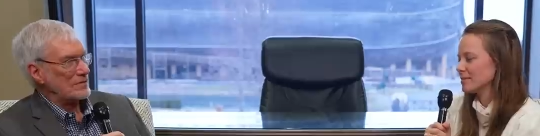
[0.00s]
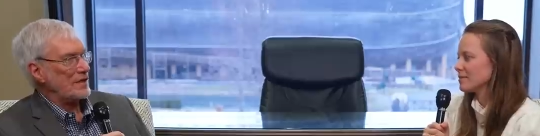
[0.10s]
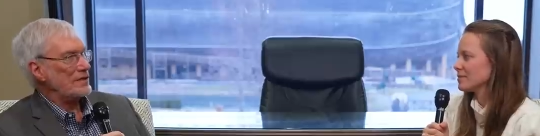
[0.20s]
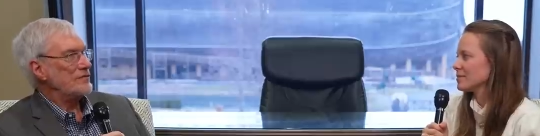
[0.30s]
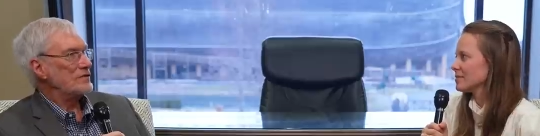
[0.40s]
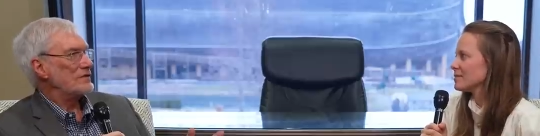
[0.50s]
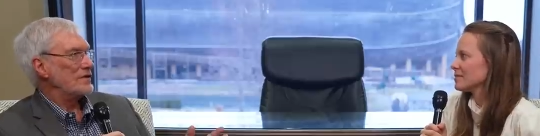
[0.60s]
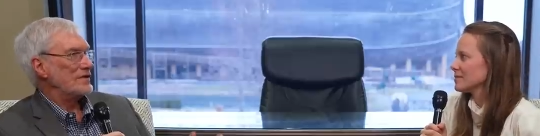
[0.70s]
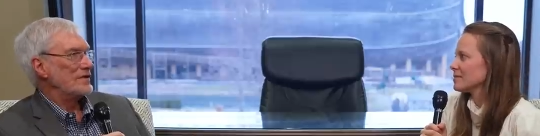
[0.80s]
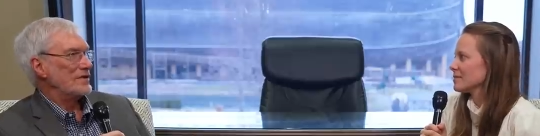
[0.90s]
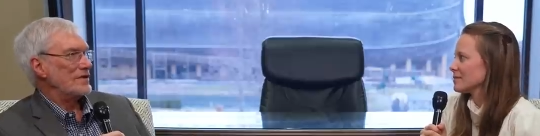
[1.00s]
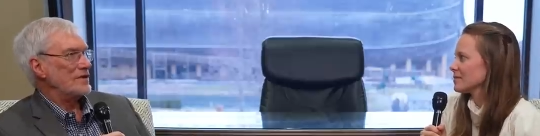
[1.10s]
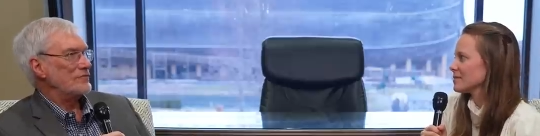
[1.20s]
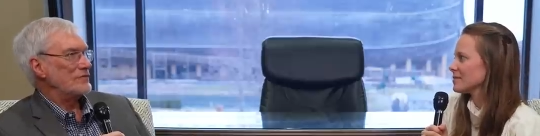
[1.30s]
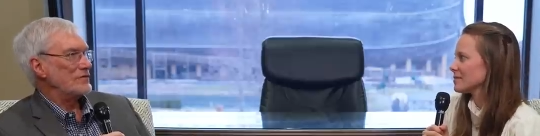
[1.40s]
Speaker 1: And even
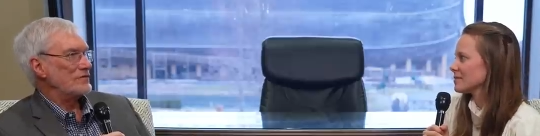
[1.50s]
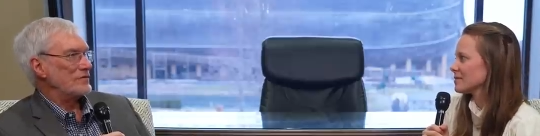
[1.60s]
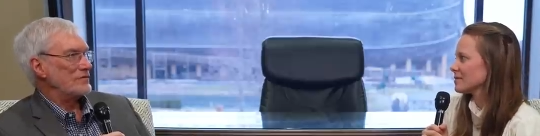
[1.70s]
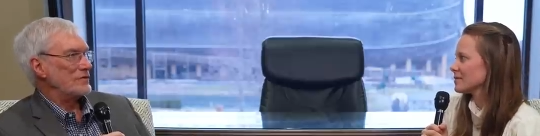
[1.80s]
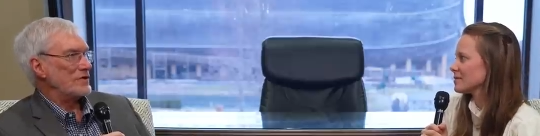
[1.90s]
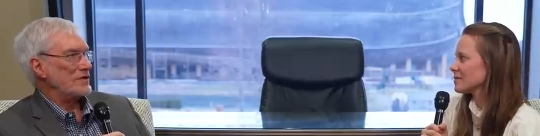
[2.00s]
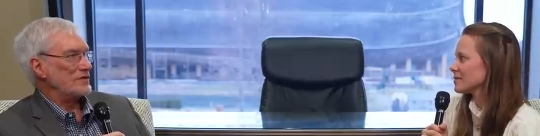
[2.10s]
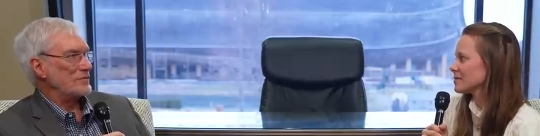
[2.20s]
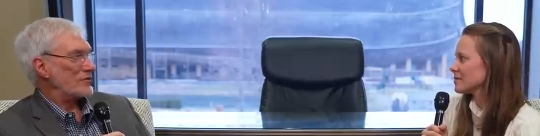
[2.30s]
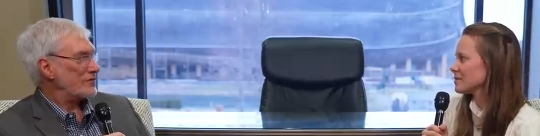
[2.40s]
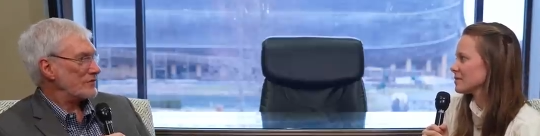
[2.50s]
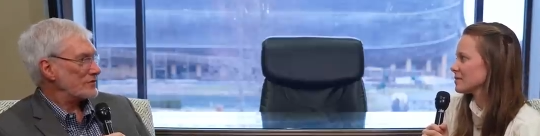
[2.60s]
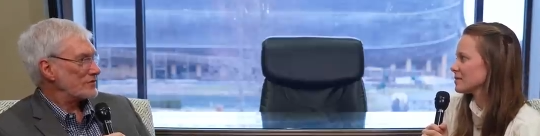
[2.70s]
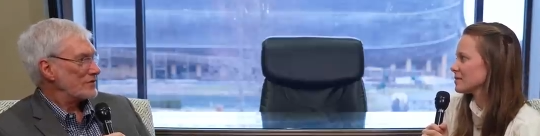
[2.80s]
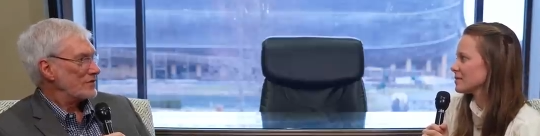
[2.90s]
and even we we read in the
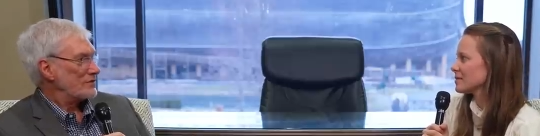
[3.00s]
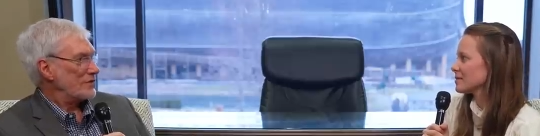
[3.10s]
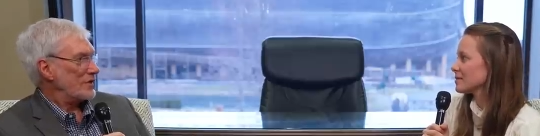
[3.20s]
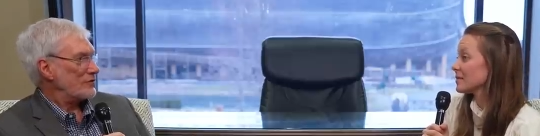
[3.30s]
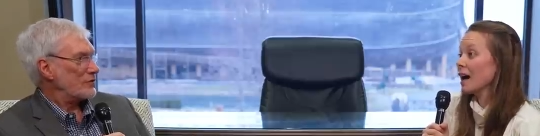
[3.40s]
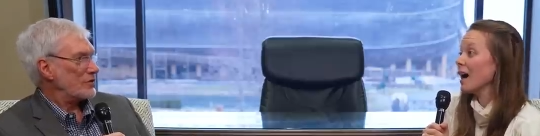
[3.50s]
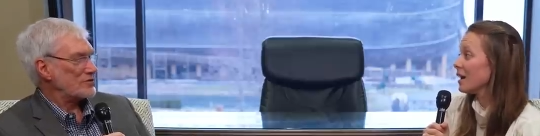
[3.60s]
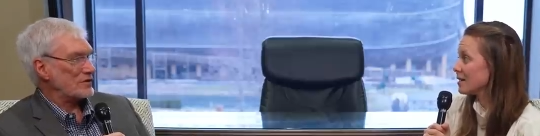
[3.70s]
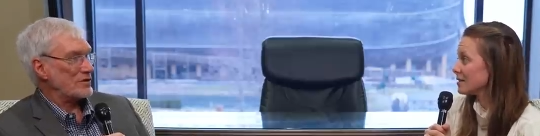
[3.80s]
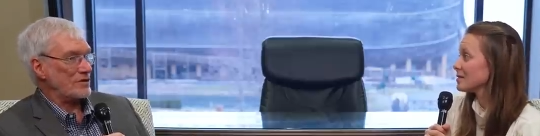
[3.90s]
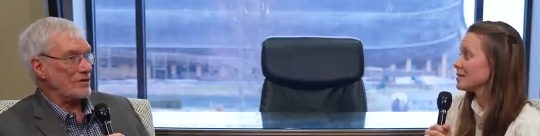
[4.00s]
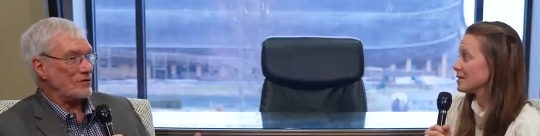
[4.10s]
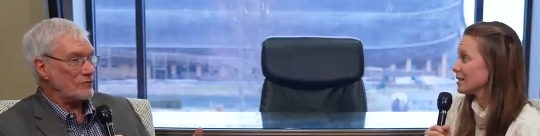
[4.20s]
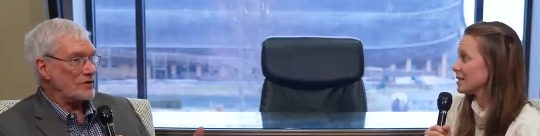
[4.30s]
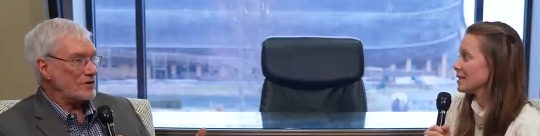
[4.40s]
prophets without yeah. questioning,
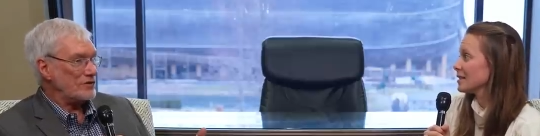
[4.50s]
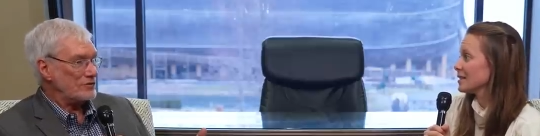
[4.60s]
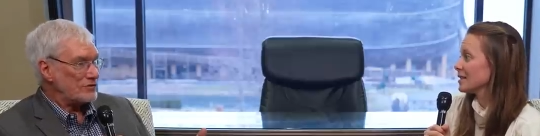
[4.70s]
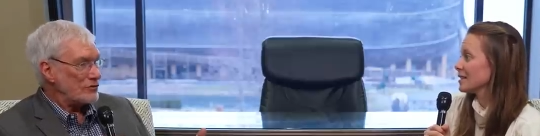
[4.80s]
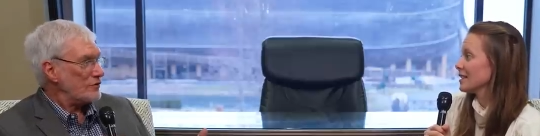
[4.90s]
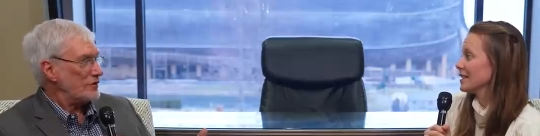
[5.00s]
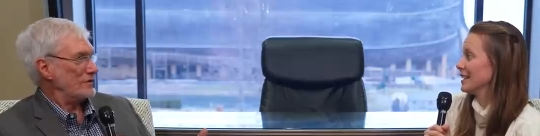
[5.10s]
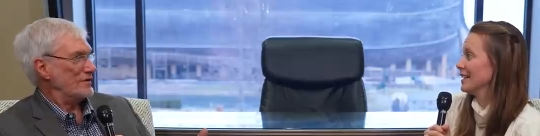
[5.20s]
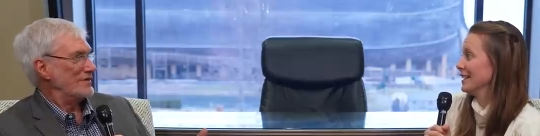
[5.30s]
God, what are you doing?